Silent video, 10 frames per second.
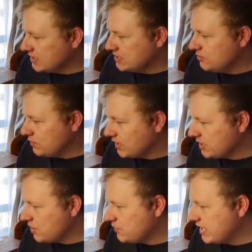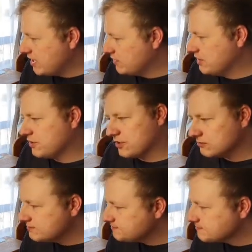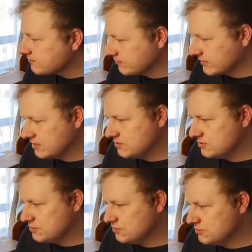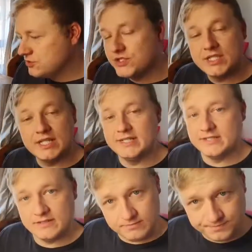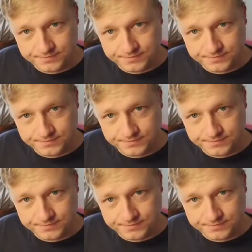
You want to go down here to cylinder.